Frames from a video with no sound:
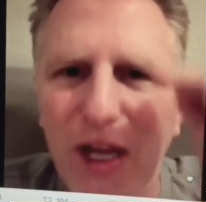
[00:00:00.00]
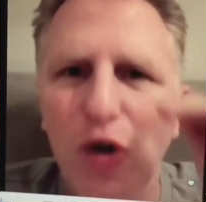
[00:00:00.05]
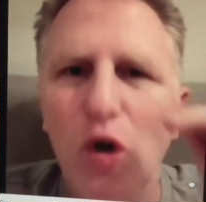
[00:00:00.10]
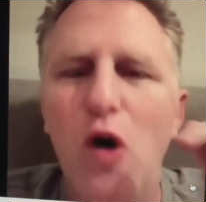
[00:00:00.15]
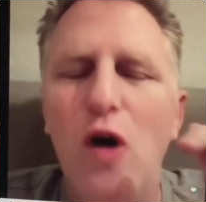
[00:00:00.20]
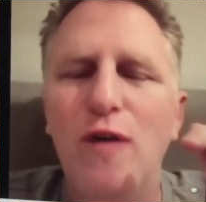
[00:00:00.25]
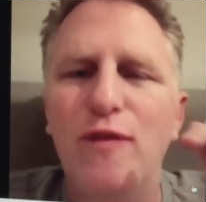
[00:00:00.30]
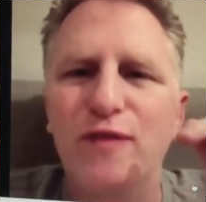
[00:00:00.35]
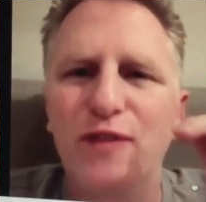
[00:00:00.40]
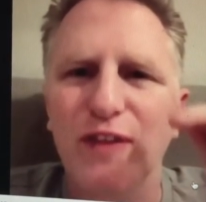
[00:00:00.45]

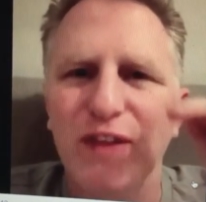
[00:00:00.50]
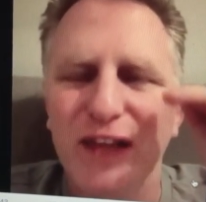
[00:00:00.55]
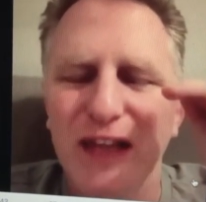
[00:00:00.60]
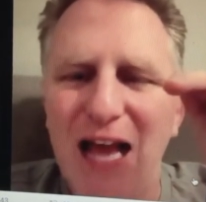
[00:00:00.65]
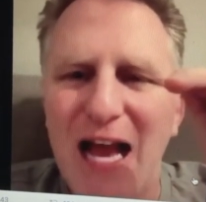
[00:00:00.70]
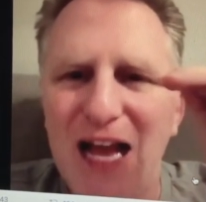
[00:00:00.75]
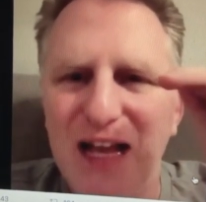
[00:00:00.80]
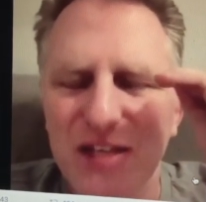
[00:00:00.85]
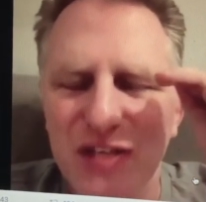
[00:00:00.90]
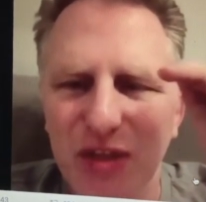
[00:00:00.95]
off for the
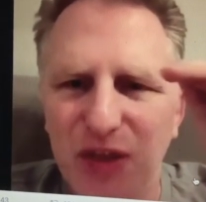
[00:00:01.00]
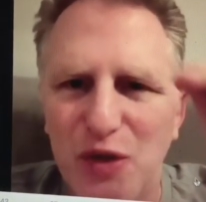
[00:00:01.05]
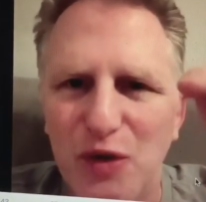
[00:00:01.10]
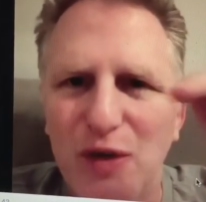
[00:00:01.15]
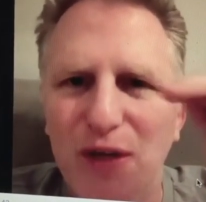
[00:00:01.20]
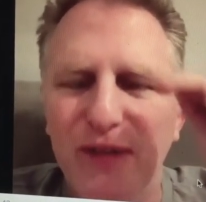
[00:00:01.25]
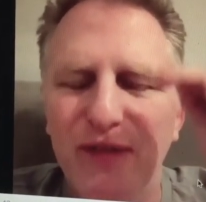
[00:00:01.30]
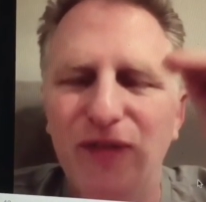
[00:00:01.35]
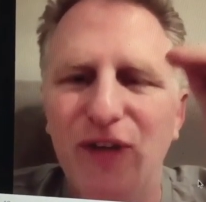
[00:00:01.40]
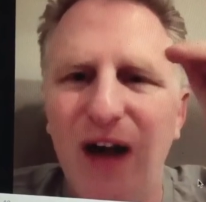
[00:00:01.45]
last
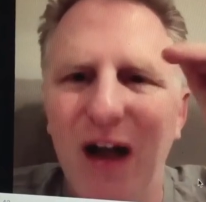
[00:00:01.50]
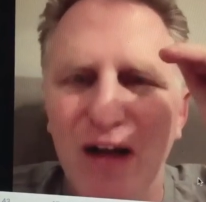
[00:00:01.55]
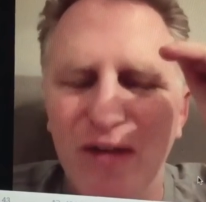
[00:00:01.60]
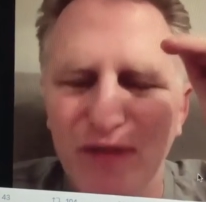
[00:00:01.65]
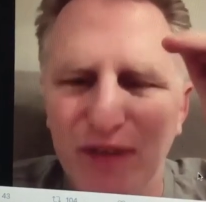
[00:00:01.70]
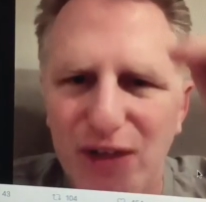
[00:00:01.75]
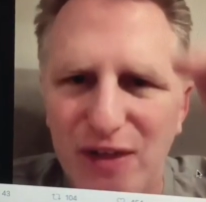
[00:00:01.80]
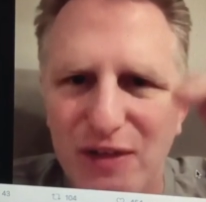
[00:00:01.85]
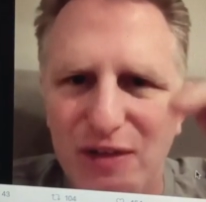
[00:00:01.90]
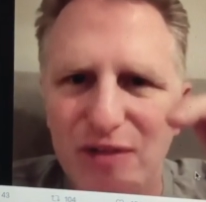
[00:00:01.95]
35
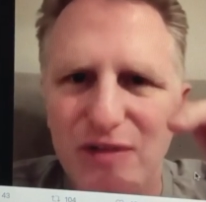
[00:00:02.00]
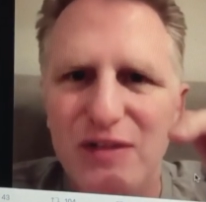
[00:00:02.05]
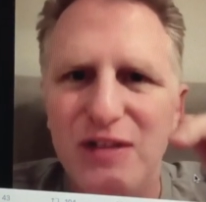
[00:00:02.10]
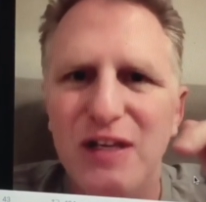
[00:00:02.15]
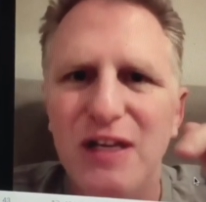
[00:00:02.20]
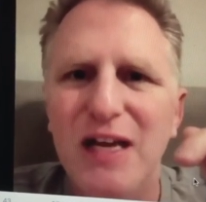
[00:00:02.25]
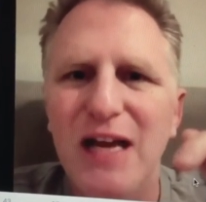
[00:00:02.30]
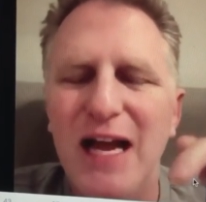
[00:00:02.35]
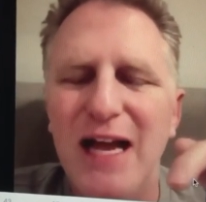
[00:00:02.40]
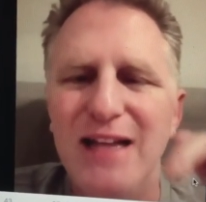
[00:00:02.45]
years,
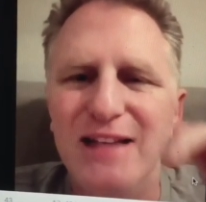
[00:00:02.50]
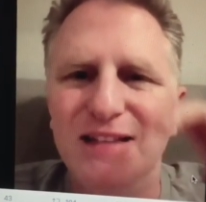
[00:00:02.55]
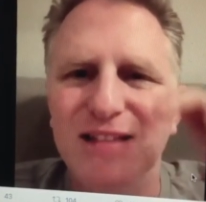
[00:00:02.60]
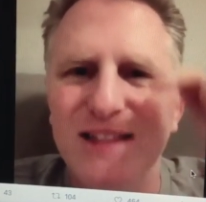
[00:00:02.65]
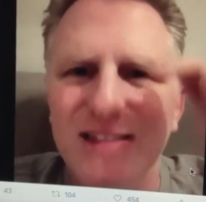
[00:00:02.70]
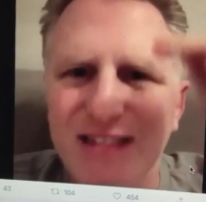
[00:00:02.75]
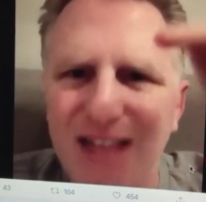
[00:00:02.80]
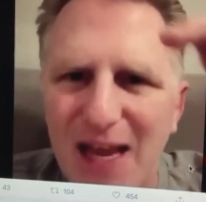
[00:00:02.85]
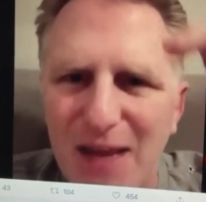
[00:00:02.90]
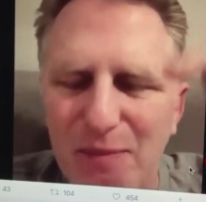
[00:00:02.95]
and
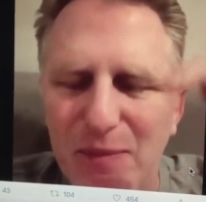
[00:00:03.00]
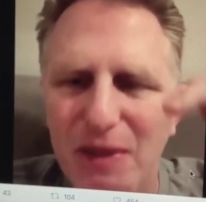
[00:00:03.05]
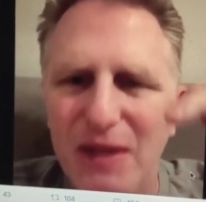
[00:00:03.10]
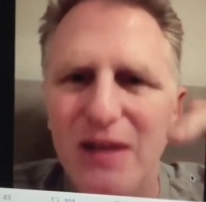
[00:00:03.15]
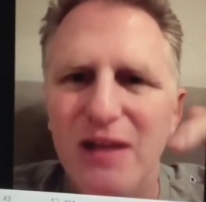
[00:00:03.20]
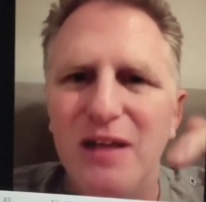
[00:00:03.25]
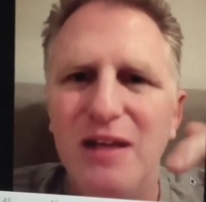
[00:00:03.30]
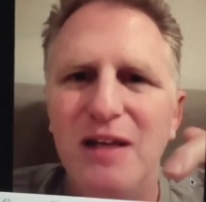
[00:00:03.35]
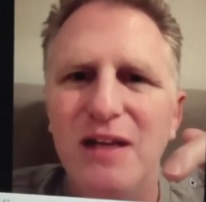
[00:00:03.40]
Stedman